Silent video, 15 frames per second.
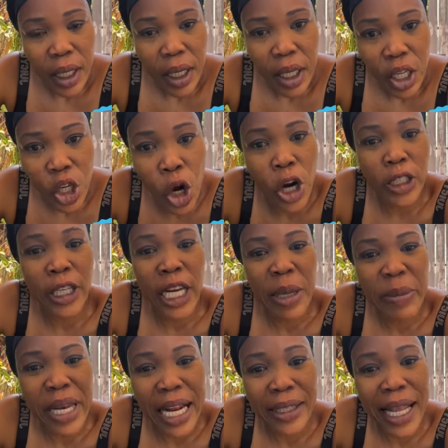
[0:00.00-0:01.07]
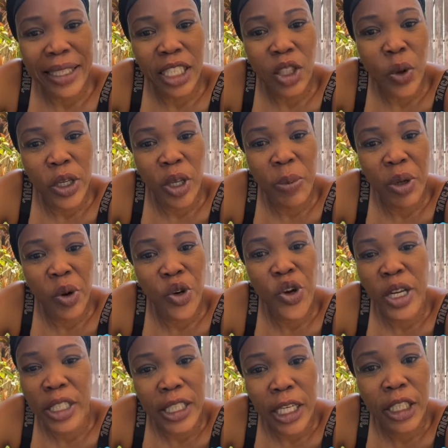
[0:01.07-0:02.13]
You're telling me that that is going to be the
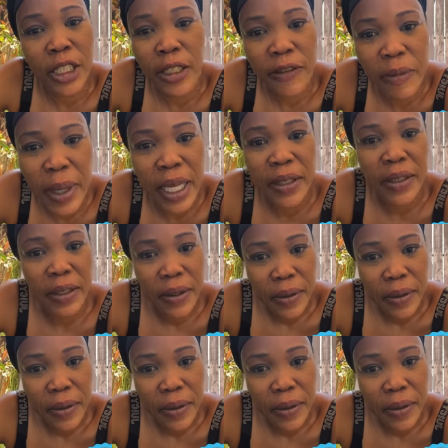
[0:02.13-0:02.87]
greatest achievement.